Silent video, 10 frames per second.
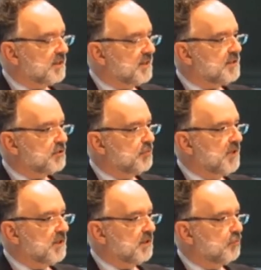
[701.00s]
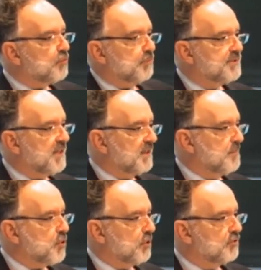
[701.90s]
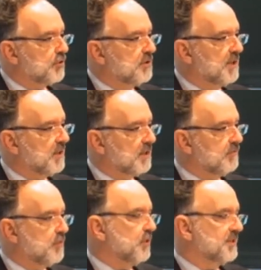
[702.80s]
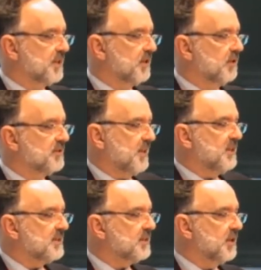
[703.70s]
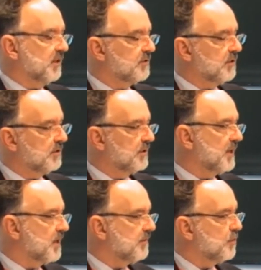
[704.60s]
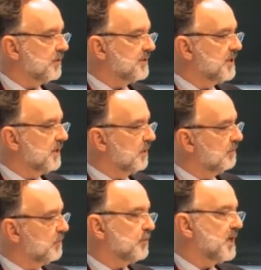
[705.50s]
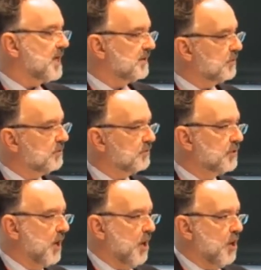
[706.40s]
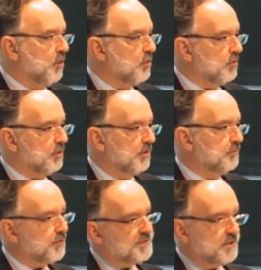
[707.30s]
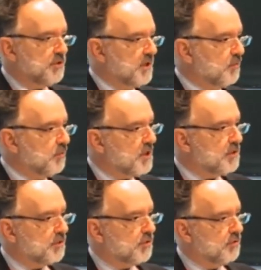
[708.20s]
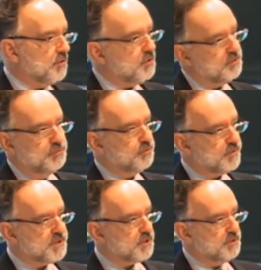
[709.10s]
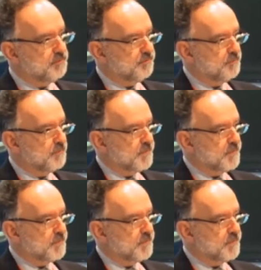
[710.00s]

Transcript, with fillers: there tends to be groups that emerge that are focusing on statistics, or that are focusing on fertilizers, or on precision agriculture, or on nutrition.